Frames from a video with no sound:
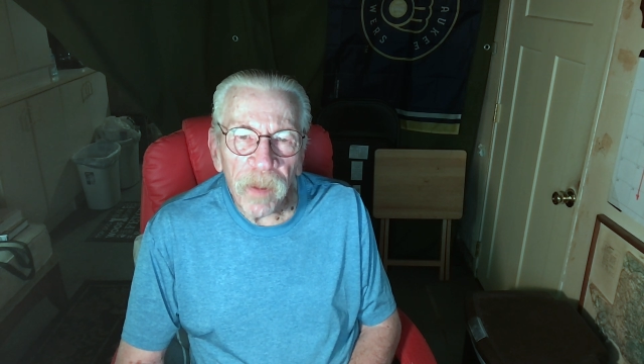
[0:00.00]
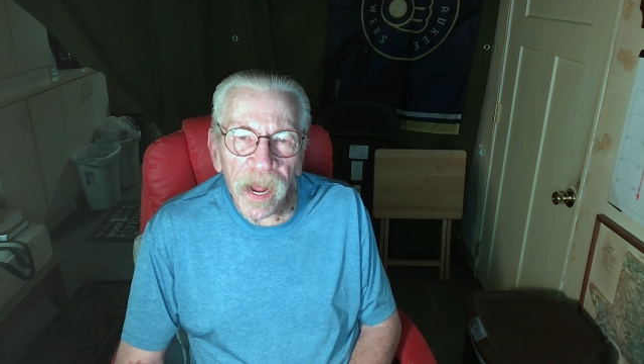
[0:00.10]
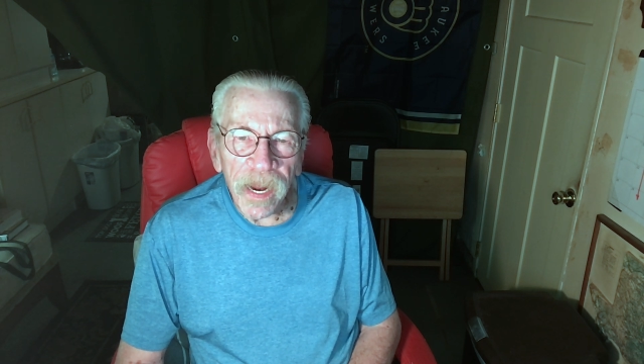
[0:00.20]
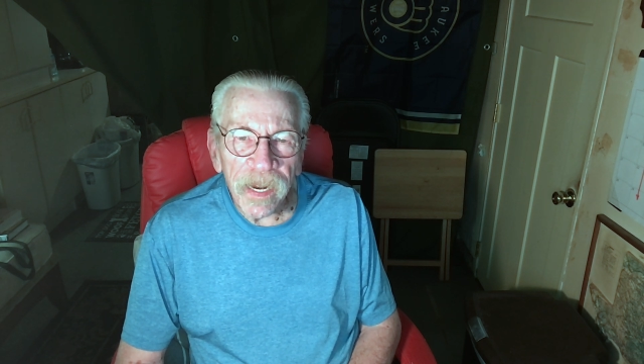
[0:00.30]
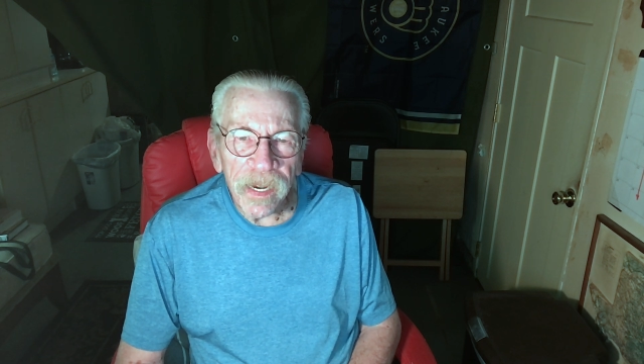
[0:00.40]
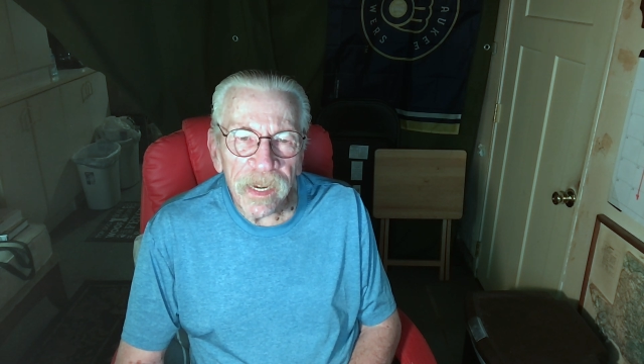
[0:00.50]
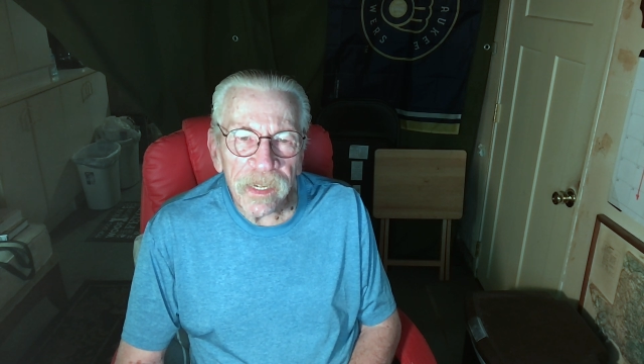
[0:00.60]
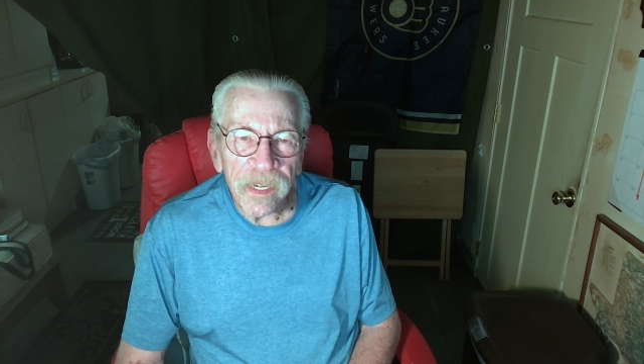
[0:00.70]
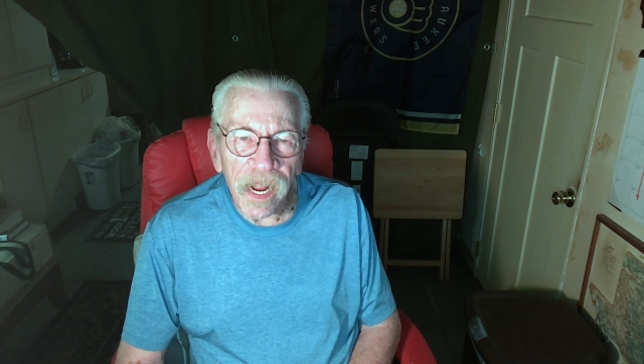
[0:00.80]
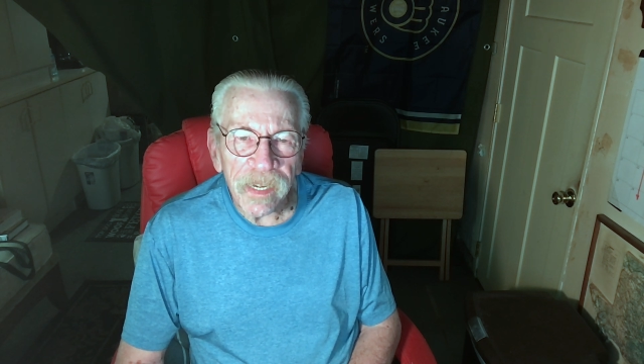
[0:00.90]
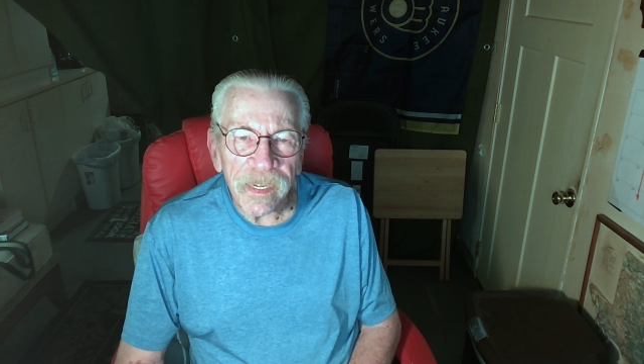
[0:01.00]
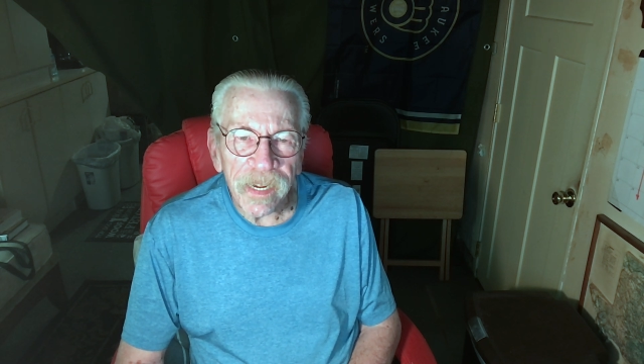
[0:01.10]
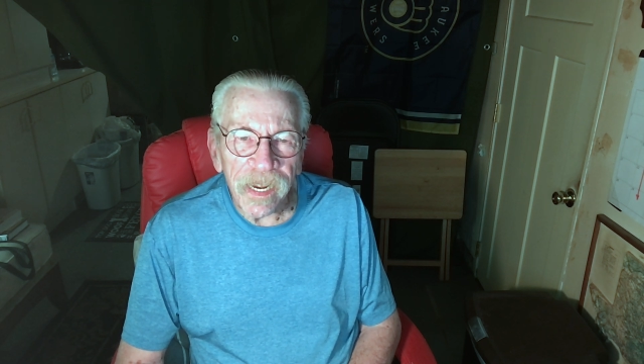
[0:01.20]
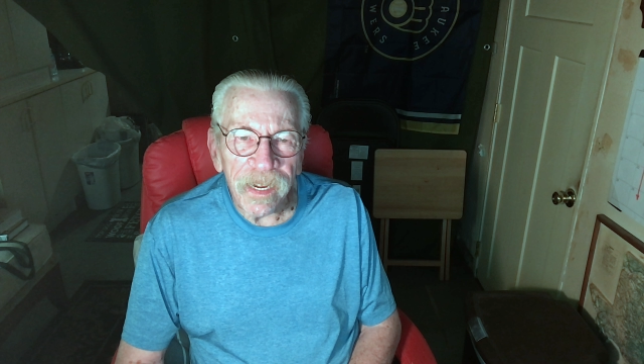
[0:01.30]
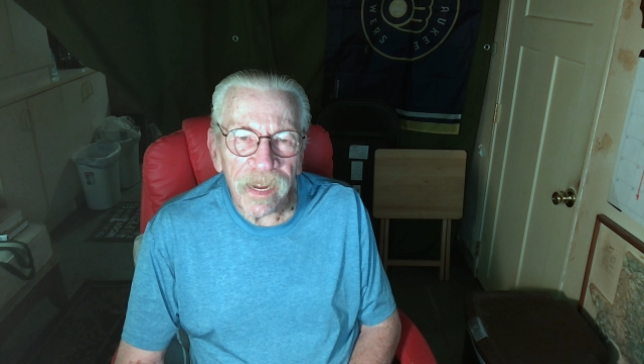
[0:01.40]
Biden does not
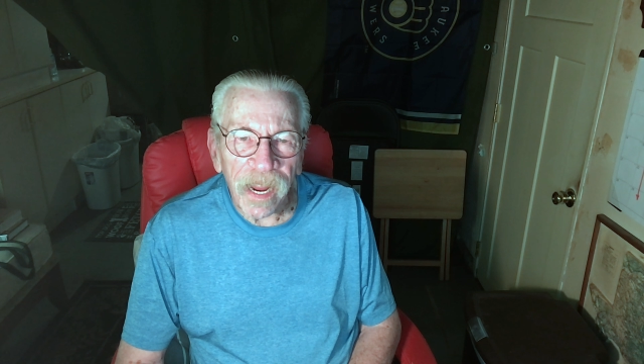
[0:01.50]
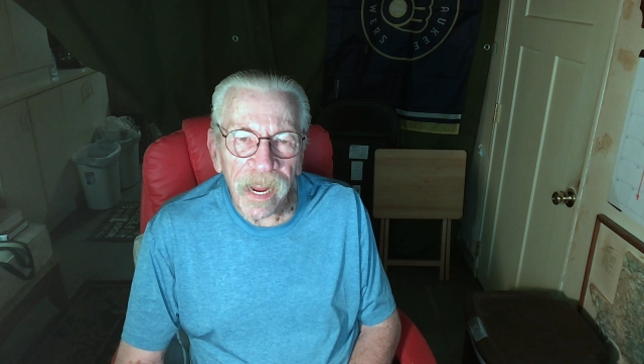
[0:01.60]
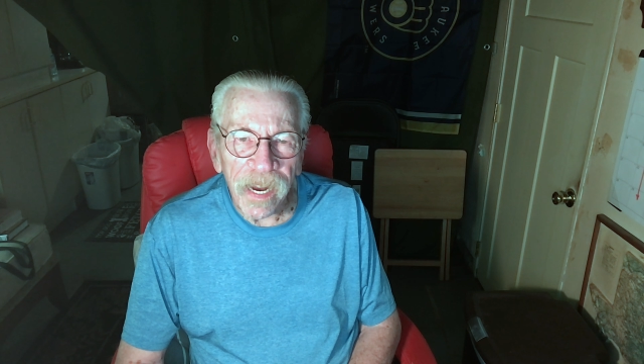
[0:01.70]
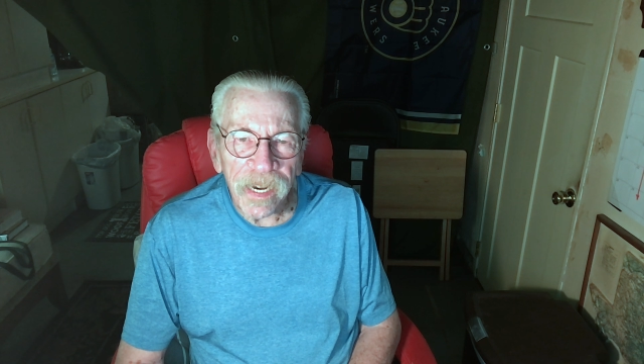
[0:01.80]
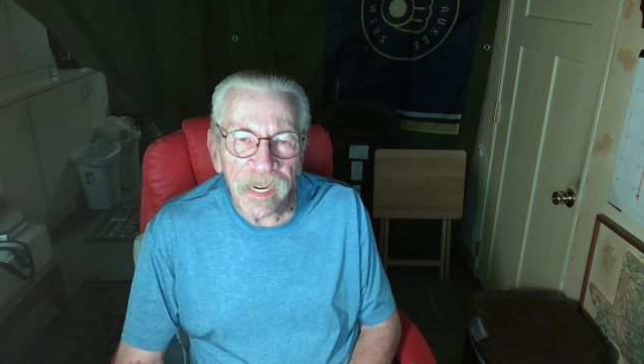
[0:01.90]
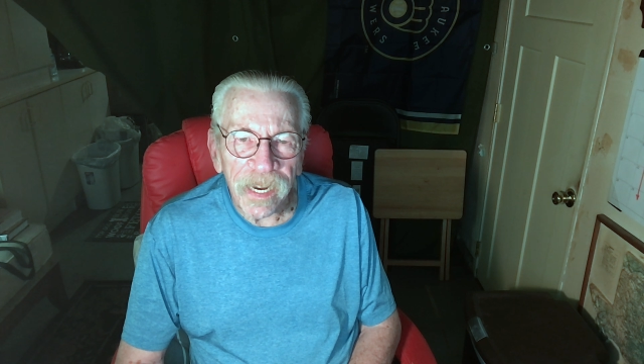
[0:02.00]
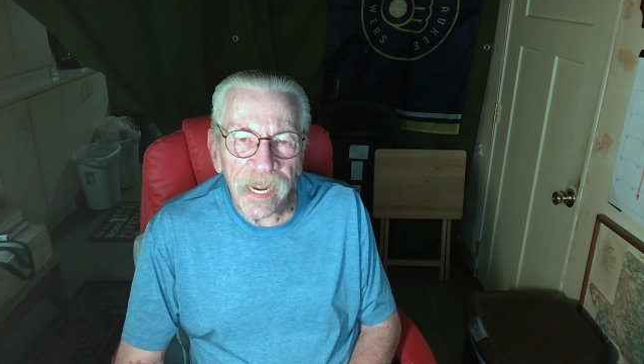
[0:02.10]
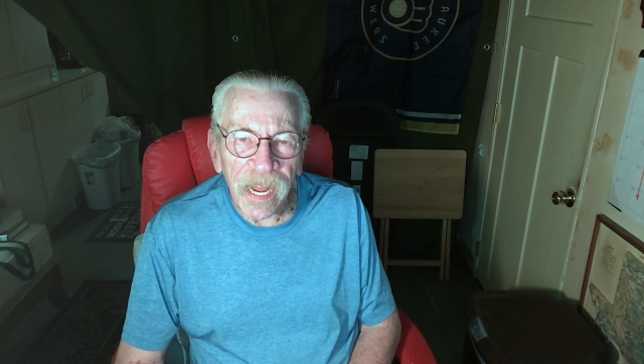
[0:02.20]
single-handedly